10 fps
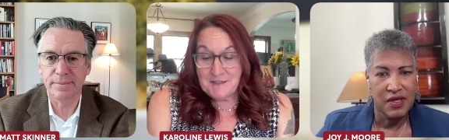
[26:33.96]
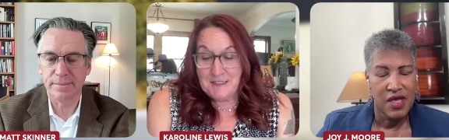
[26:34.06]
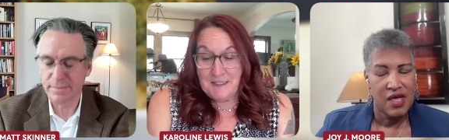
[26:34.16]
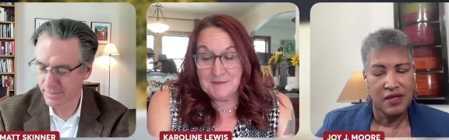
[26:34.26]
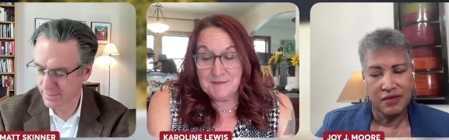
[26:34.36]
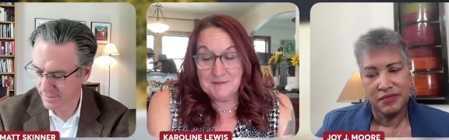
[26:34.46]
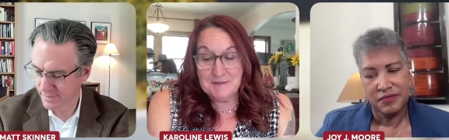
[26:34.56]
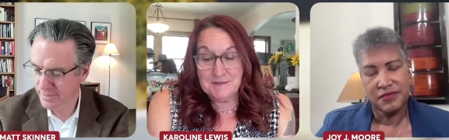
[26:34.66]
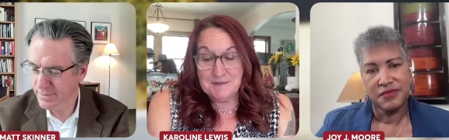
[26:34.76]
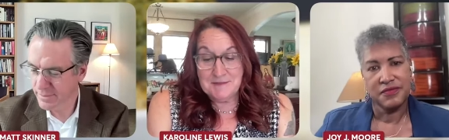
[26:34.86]
Speaker 1: yeah.
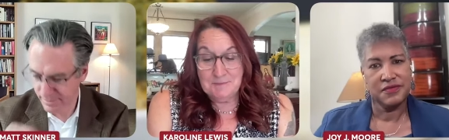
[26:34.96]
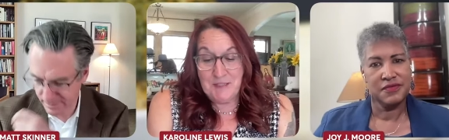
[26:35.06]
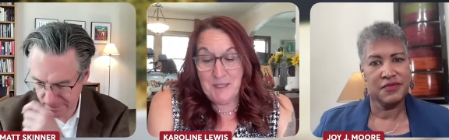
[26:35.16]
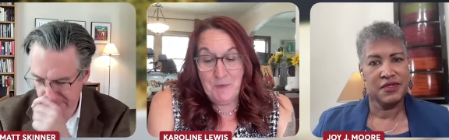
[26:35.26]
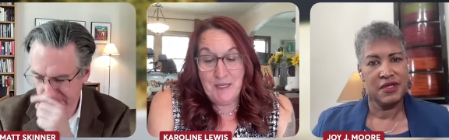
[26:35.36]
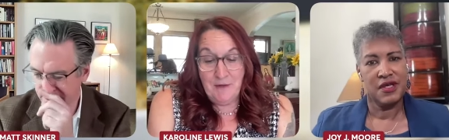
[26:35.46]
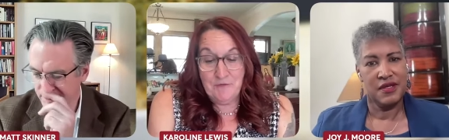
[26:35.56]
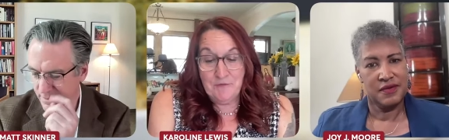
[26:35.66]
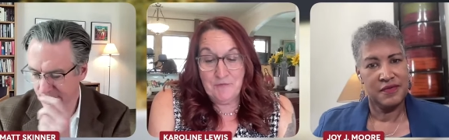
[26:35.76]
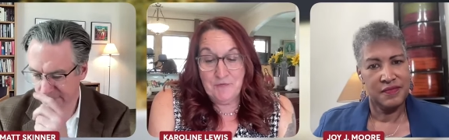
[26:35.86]
But then we
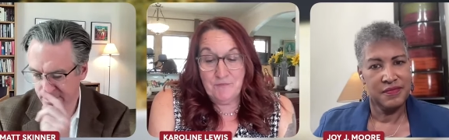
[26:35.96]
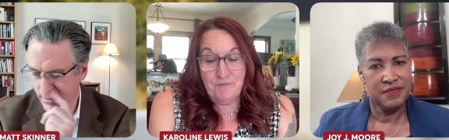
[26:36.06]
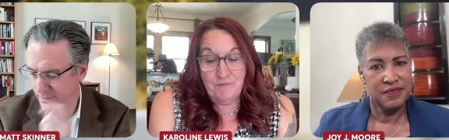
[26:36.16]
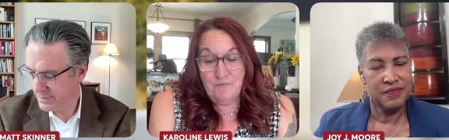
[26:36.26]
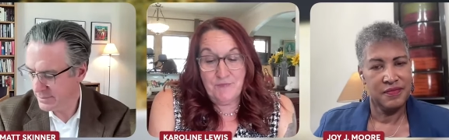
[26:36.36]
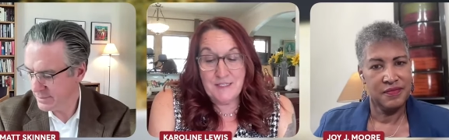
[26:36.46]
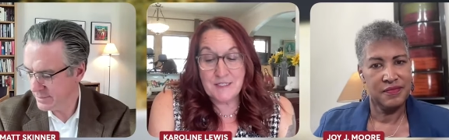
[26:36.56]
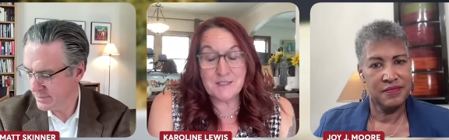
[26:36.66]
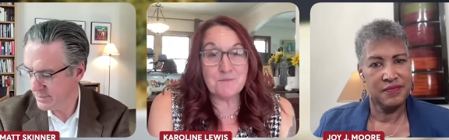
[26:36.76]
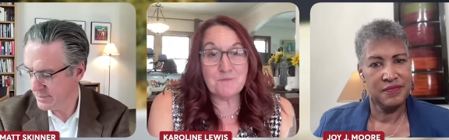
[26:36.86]
have
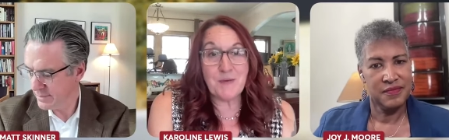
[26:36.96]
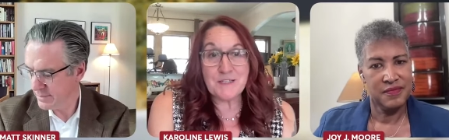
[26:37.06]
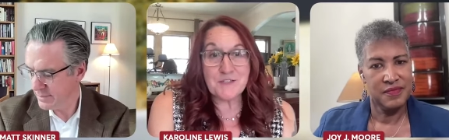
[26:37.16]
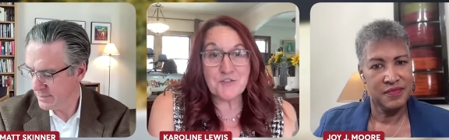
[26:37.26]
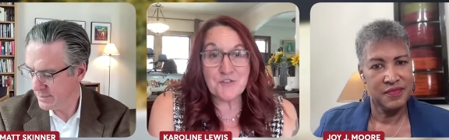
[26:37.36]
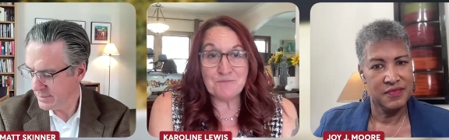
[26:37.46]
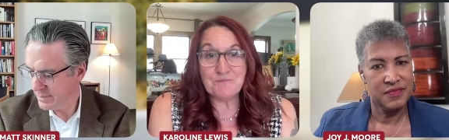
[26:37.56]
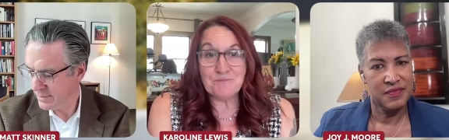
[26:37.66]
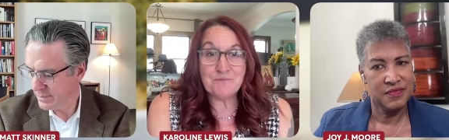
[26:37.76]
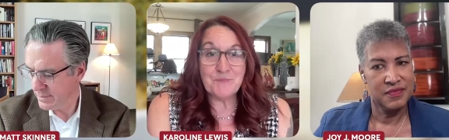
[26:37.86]
this passage,
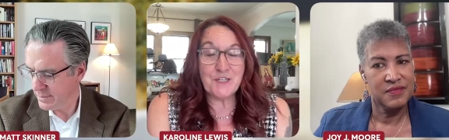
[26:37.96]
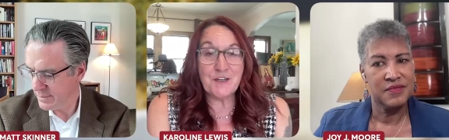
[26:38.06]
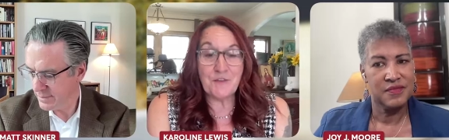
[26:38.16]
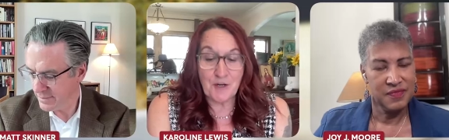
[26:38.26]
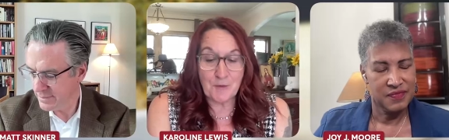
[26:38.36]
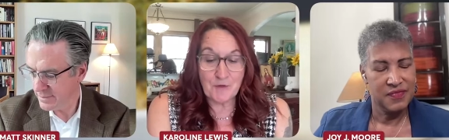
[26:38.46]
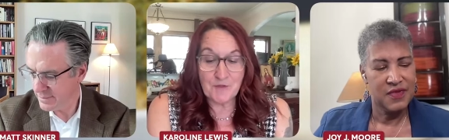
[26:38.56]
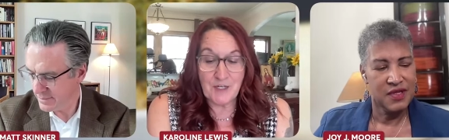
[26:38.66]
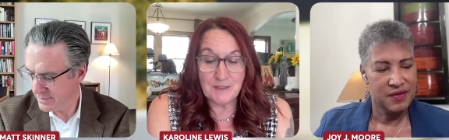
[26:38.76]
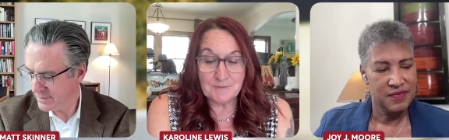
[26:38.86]
putting on the armor of
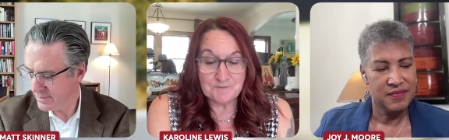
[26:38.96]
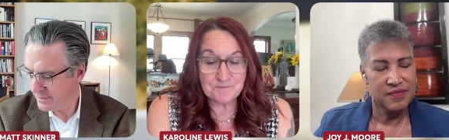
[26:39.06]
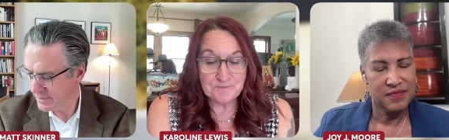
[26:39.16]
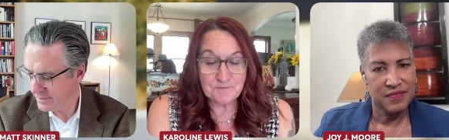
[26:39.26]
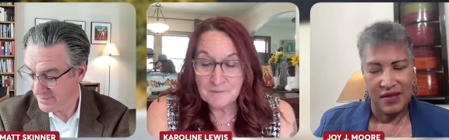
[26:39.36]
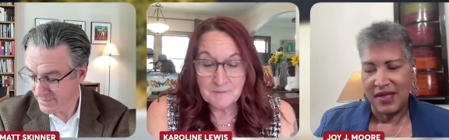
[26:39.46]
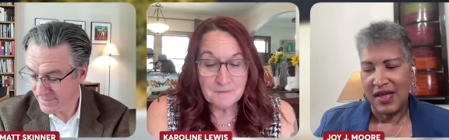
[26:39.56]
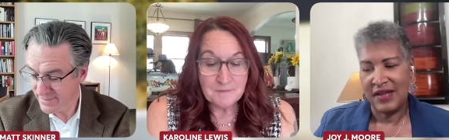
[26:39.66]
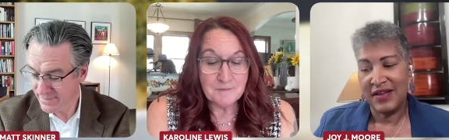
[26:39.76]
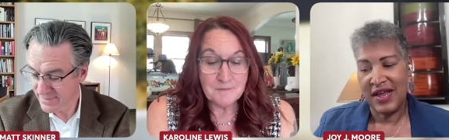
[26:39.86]
God.
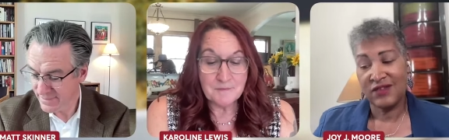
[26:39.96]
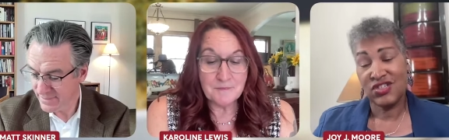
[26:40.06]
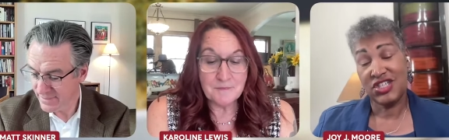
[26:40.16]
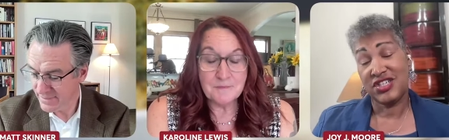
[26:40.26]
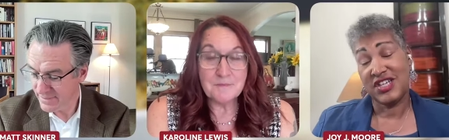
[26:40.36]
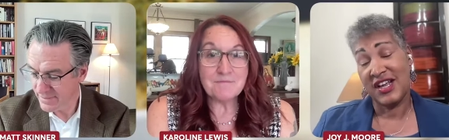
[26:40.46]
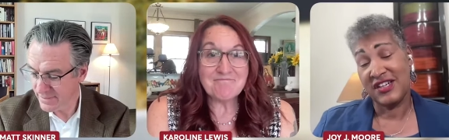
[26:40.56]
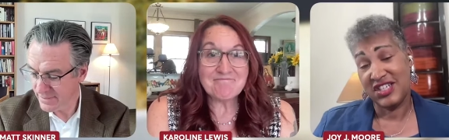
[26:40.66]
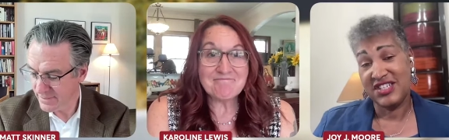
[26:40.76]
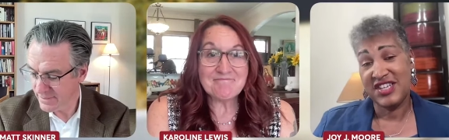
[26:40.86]
Speaker 2: I, I just uh,
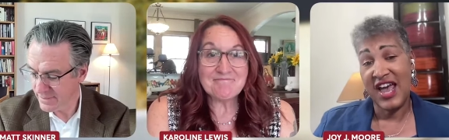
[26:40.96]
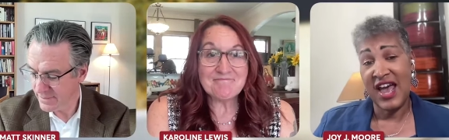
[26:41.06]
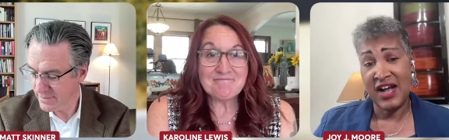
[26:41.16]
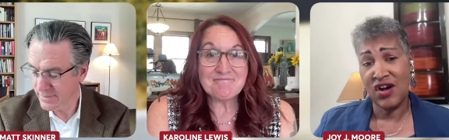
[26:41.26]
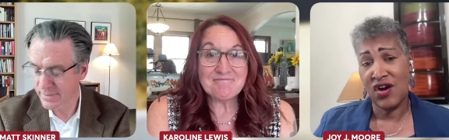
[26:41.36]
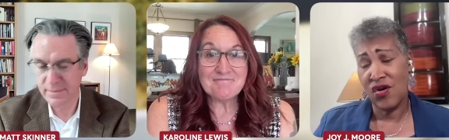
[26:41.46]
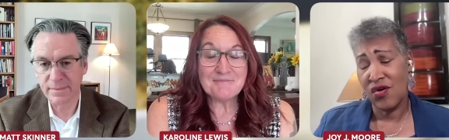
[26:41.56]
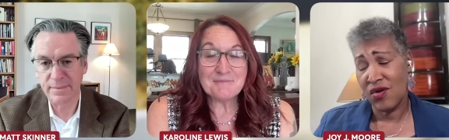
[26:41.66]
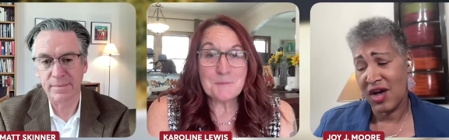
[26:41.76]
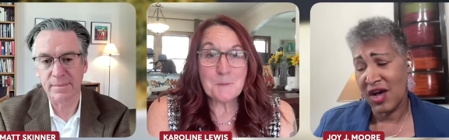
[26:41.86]
just to
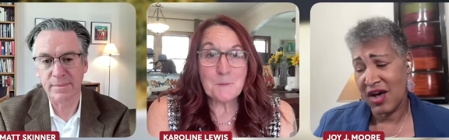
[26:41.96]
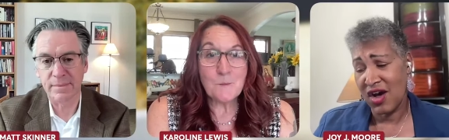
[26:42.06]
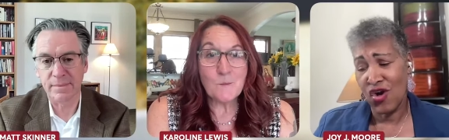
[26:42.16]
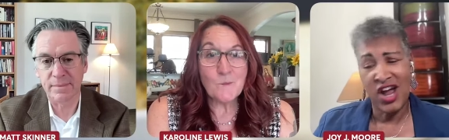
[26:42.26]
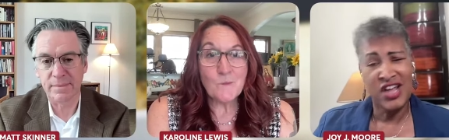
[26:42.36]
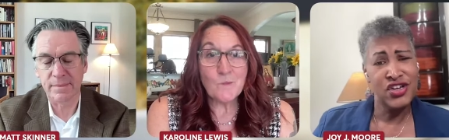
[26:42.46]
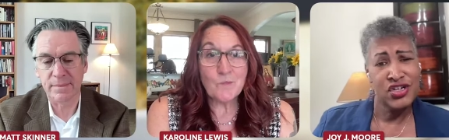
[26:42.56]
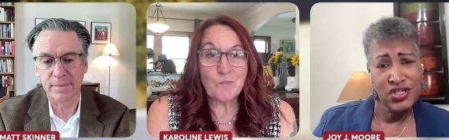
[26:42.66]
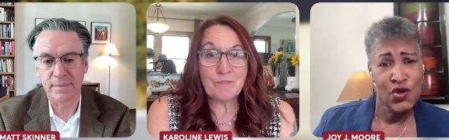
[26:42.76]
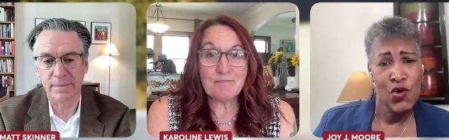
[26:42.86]
echo uh, or
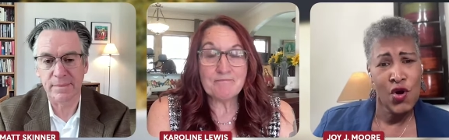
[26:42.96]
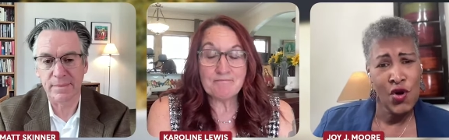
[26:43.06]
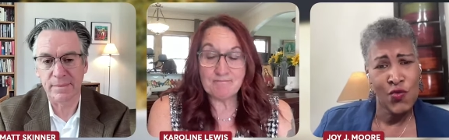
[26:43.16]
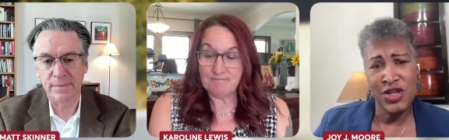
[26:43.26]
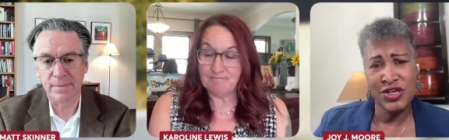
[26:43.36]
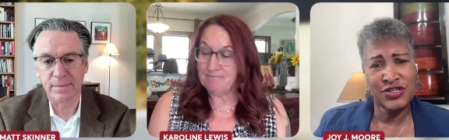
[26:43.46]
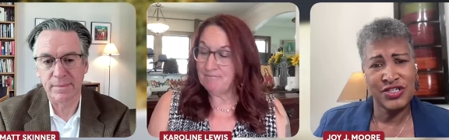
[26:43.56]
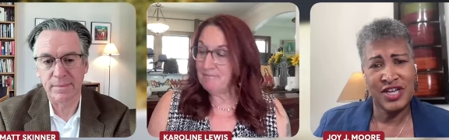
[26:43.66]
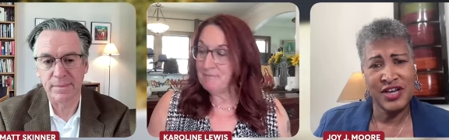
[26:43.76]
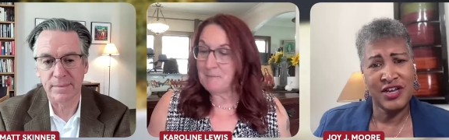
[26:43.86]
underscore what you're
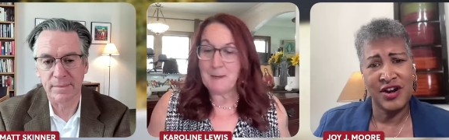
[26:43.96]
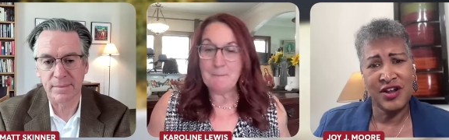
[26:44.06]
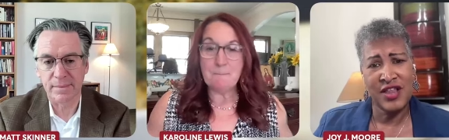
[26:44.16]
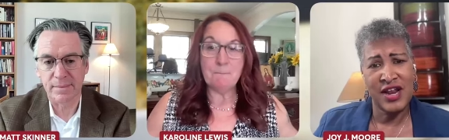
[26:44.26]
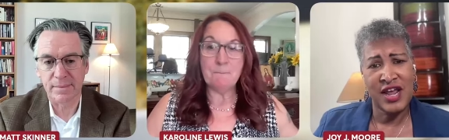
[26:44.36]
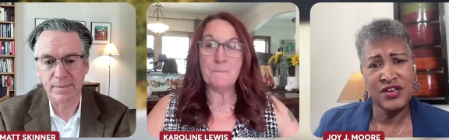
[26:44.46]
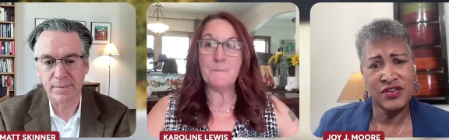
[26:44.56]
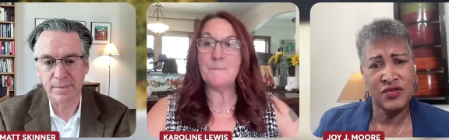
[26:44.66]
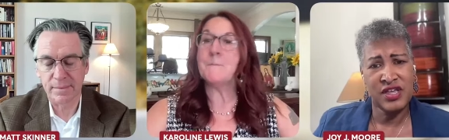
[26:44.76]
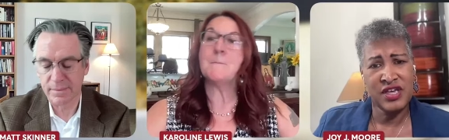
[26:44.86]
saying, Karoline, I
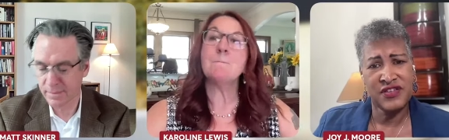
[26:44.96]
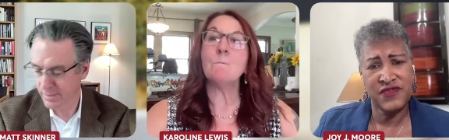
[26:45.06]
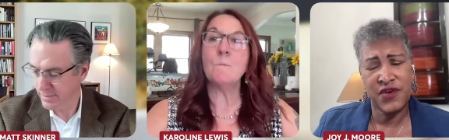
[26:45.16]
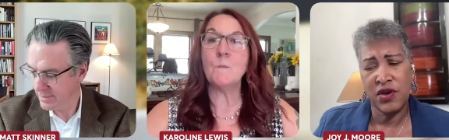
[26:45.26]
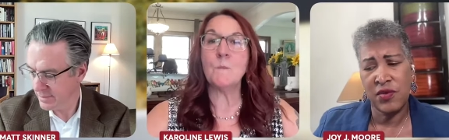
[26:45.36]
do think it's very